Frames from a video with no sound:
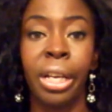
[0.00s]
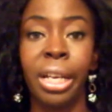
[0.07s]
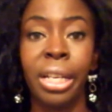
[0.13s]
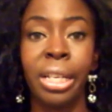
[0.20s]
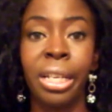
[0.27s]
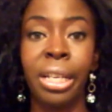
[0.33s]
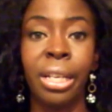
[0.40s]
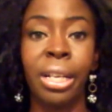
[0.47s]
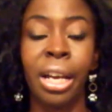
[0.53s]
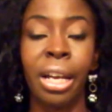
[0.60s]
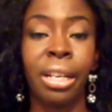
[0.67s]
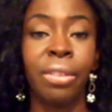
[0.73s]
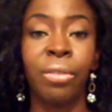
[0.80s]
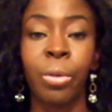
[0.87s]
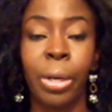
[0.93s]
any
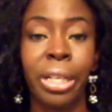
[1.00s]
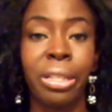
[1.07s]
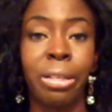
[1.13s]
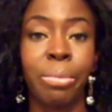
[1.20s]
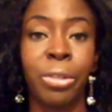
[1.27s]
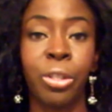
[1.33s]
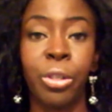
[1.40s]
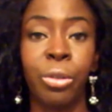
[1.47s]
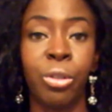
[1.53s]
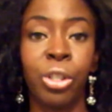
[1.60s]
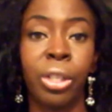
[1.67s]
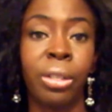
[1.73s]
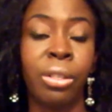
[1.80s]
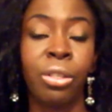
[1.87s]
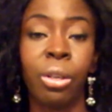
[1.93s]
kind of grade
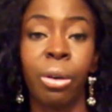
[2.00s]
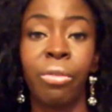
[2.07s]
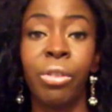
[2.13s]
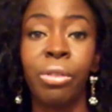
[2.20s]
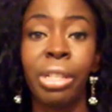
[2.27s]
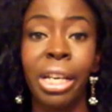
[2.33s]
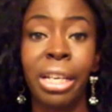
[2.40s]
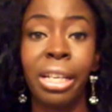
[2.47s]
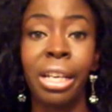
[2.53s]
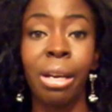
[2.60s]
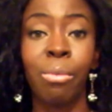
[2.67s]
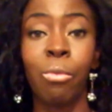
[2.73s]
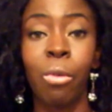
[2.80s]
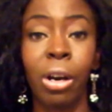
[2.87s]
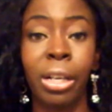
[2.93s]
substitution. So if you take
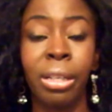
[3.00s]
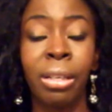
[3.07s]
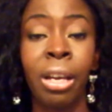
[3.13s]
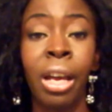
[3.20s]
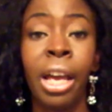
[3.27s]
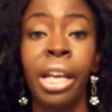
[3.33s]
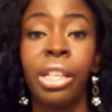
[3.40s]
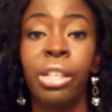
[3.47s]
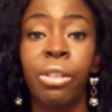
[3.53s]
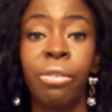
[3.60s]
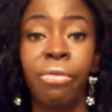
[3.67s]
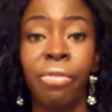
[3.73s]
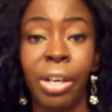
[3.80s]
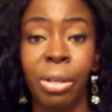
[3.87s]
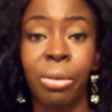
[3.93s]
Chem 1, you
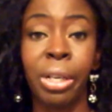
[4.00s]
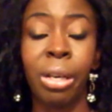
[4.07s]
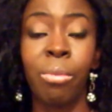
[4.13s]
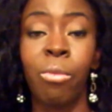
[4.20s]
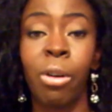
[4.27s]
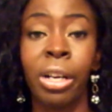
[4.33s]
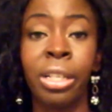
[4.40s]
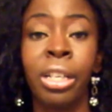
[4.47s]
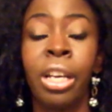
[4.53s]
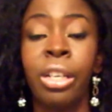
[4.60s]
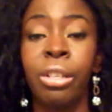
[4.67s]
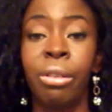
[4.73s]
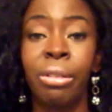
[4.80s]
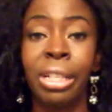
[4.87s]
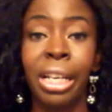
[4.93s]
fail Chem 1,
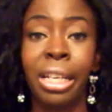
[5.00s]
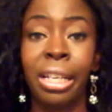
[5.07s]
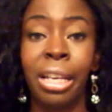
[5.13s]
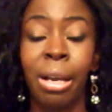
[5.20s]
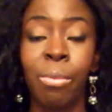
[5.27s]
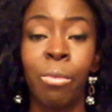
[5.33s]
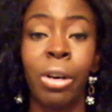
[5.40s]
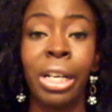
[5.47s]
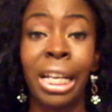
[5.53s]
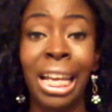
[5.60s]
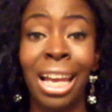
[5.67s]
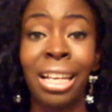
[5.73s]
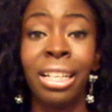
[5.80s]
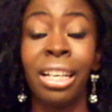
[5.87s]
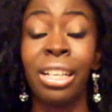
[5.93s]
you take Chem 1
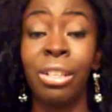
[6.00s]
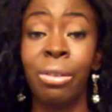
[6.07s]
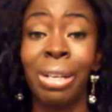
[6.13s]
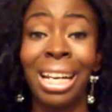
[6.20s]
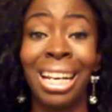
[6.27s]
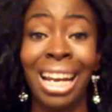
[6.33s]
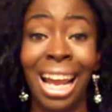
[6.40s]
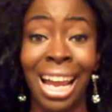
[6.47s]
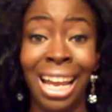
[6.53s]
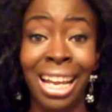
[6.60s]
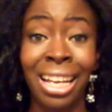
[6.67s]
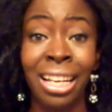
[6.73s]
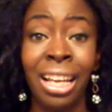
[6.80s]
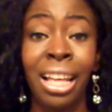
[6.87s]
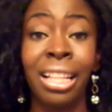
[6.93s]
again, and you get an
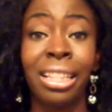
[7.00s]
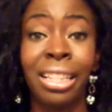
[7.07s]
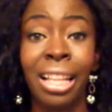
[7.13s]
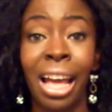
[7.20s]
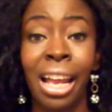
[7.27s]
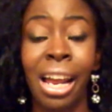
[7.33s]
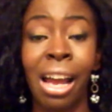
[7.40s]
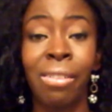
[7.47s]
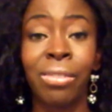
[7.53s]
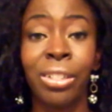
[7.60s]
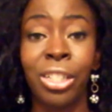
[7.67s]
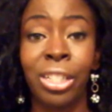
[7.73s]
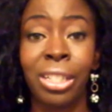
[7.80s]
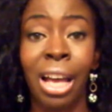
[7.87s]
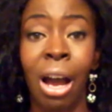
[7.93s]
A, that
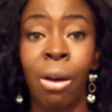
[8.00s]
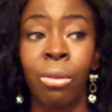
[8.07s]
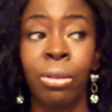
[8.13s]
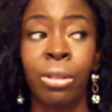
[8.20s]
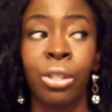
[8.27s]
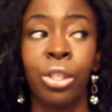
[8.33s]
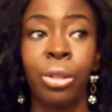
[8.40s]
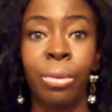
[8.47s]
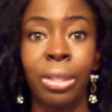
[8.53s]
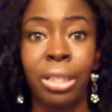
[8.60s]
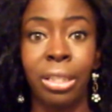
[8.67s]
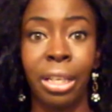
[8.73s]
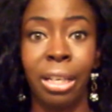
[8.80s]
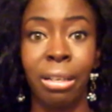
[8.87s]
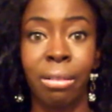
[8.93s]
averages out to a
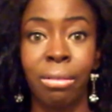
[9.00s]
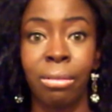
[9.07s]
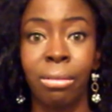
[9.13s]
C